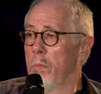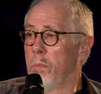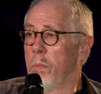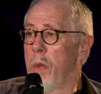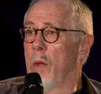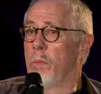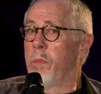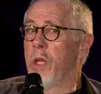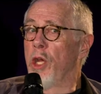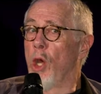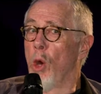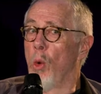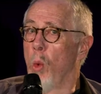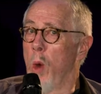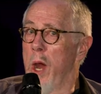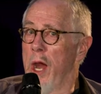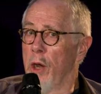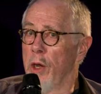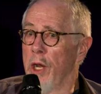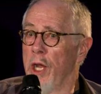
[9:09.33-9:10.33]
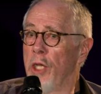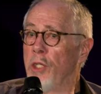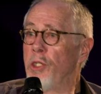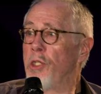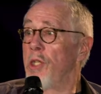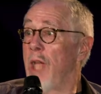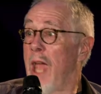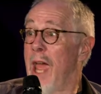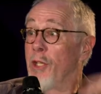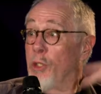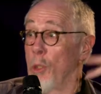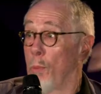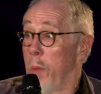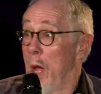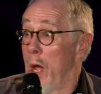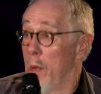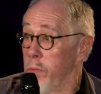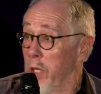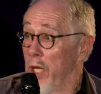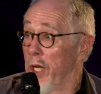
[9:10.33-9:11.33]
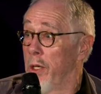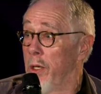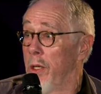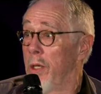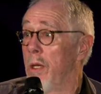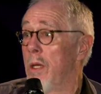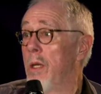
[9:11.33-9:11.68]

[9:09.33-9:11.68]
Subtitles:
public awareness as a public